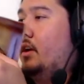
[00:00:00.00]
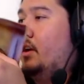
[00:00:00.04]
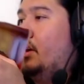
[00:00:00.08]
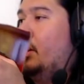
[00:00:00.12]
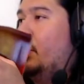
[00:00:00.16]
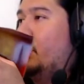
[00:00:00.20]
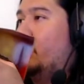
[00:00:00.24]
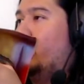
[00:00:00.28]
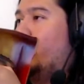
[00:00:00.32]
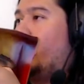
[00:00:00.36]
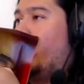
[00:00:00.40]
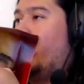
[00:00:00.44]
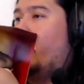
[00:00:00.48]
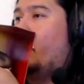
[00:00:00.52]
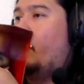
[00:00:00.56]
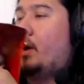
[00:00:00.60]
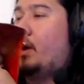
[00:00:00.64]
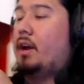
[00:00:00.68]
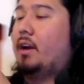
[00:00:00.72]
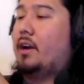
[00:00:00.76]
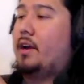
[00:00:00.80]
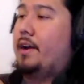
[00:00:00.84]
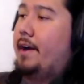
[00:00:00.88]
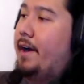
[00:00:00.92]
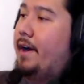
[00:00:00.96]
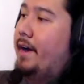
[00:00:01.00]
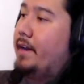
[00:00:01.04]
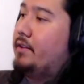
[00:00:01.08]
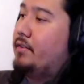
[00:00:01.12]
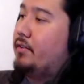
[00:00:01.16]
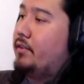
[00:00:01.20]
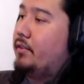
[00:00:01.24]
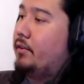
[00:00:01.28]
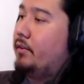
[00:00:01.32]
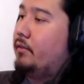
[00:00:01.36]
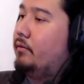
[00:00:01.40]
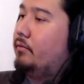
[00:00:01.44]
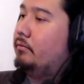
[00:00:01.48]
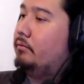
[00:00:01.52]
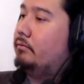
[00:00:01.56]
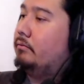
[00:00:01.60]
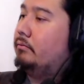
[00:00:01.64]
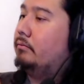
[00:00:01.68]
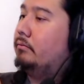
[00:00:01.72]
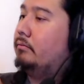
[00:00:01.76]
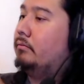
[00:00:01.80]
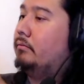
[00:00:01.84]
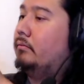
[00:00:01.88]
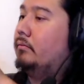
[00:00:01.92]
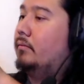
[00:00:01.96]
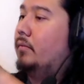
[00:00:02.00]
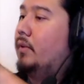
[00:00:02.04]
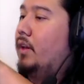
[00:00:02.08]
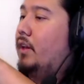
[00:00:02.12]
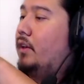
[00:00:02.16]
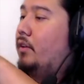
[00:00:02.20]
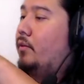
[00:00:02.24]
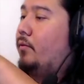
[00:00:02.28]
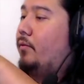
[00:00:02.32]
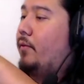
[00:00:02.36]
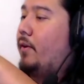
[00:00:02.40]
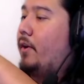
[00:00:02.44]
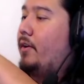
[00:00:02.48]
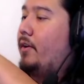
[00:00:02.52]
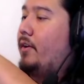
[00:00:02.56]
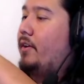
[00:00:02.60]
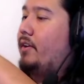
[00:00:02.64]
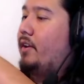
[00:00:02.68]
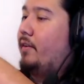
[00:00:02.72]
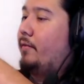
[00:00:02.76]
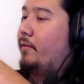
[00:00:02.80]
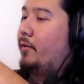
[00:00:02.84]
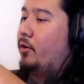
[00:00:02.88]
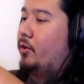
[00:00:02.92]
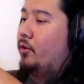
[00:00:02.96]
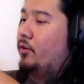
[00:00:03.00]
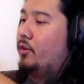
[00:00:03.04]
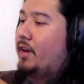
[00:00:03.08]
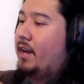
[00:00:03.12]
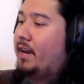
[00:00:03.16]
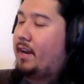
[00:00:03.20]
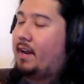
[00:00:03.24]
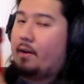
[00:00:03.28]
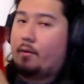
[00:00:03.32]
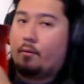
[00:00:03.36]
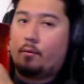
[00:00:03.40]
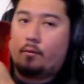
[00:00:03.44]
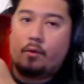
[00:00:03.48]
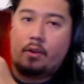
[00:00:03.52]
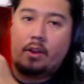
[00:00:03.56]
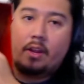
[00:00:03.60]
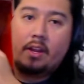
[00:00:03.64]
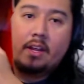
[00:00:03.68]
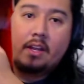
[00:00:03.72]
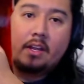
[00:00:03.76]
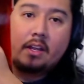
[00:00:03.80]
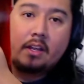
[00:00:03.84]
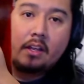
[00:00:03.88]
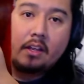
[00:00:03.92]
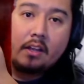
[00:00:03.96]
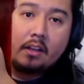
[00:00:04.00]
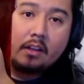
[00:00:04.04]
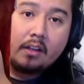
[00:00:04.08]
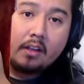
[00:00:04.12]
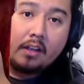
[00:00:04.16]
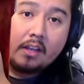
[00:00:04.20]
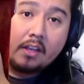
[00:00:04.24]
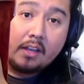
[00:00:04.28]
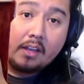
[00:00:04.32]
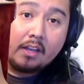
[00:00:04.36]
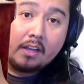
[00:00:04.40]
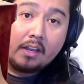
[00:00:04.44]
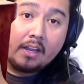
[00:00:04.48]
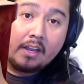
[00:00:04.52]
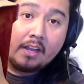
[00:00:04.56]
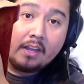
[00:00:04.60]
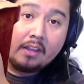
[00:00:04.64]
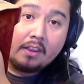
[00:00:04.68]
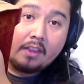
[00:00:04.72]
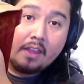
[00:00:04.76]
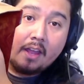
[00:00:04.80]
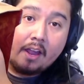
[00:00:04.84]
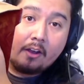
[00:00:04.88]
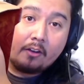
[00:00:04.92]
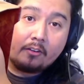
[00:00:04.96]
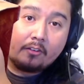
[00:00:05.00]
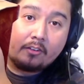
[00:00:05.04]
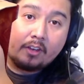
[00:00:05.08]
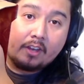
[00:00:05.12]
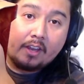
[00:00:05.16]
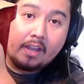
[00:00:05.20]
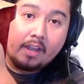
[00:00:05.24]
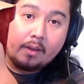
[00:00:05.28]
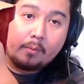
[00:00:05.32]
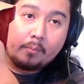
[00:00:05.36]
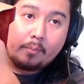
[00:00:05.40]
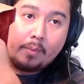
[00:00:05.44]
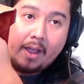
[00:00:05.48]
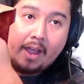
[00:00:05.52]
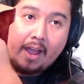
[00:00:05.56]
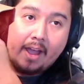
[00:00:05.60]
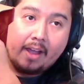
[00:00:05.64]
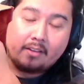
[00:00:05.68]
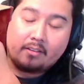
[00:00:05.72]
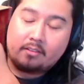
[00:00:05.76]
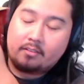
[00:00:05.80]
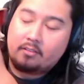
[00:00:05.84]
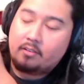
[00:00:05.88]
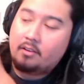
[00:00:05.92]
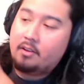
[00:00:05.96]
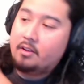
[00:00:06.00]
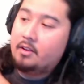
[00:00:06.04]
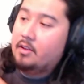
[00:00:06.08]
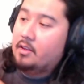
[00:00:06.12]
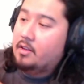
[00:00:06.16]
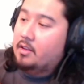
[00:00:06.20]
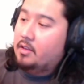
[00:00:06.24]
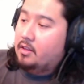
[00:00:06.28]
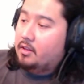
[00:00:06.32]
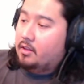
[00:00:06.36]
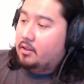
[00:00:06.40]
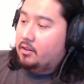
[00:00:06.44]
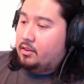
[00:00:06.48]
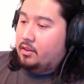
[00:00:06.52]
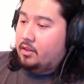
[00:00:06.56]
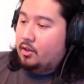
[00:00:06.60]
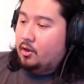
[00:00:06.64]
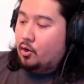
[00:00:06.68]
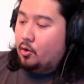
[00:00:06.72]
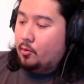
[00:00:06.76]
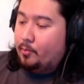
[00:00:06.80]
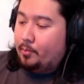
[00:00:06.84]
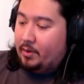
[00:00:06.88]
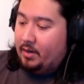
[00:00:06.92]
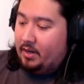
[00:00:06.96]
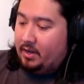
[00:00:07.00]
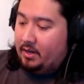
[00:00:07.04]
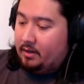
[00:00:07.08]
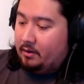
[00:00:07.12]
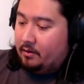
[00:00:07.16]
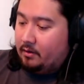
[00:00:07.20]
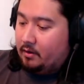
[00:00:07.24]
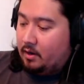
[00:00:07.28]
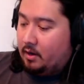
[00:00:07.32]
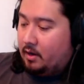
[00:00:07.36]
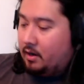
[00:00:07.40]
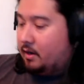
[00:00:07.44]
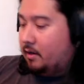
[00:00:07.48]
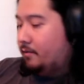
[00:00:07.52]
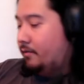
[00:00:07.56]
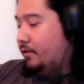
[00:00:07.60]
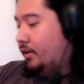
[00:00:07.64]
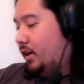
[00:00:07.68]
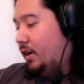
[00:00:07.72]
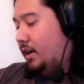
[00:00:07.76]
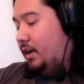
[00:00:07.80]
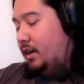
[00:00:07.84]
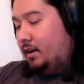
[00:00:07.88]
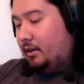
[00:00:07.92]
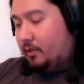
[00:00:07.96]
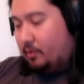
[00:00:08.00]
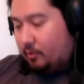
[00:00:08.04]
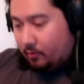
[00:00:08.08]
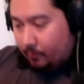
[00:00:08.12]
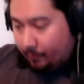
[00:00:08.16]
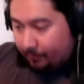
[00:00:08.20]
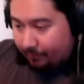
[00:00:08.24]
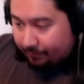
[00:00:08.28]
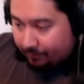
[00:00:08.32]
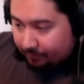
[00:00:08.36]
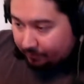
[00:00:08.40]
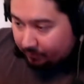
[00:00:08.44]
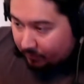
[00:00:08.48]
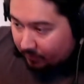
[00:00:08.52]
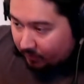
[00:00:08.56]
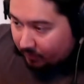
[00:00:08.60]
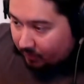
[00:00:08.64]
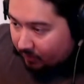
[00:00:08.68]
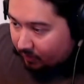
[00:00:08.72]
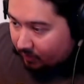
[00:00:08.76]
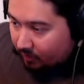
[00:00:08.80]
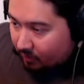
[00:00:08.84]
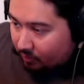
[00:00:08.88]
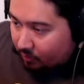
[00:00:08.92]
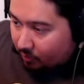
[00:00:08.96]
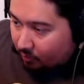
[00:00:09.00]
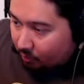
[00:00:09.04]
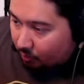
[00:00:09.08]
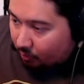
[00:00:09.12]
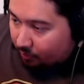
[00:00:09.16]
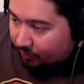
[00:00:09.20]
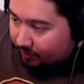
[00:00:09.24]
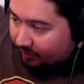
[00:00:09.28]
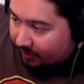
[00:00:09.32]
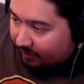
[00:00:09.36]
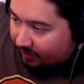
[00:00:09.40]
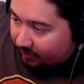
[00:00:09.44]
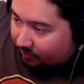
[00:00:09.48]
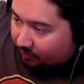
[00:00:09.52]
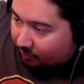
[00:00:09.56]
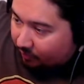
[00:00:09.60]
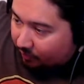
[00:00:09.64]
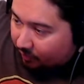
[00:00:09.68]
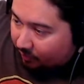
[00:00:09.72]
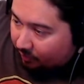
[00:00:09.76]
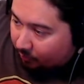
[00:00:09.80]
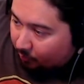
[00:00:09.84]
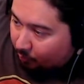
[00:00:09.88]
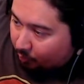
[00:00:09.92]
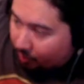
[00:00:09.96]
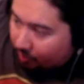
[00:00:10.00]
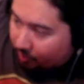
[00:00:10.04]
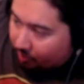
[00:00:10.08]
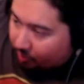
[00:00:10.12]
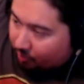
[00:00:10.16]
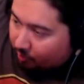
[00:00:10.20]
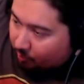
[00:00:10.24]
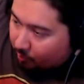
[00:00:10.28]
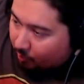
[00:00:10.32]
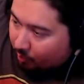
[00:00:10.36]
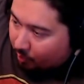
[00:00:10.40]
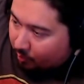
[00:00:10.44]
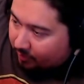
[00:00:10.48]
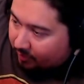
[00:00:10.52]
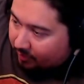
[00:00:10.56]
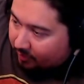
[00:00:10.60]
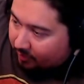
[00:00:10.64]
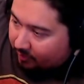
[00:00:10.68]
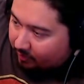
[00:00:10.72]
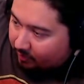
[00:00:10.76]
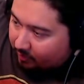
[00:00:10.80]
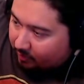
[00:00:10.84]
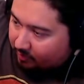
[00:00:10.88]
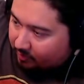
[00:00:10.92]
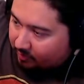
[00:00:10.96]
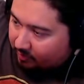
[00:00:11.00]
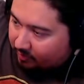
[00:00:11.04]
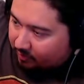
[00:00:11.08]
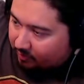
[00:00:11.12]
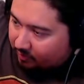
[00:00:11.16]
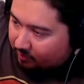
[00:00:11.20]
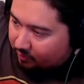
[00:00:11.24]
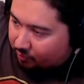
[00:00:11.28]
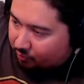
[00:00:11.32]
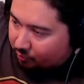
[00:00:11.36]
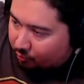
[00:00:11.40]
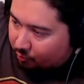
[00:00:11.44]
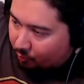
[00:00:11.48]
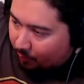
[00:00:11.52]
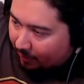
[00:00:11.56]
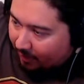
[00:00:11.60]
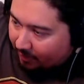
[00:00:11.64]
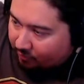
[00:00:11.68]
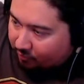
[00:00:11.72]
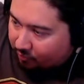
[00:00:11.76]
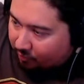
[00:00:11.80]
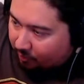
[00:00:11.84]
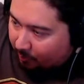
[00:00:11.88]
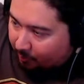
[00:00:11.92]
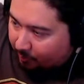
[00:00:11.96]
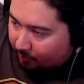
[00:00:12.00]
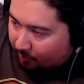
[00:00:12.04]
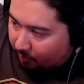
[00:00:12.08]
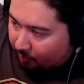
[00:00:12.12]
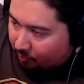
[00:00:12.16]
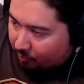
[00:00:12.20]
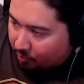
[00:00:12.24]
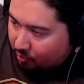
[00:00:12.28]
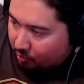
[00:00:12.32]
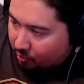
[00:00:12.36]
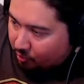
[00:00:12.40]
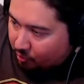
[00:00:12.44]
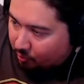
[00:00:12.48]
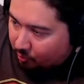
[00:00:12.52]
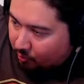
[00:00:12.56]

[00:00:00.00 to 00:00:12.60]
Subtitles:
you're gonna want to cut. It's very difficult. You got to get really in there to get past the opening of, or to get to where you won't scratch up your new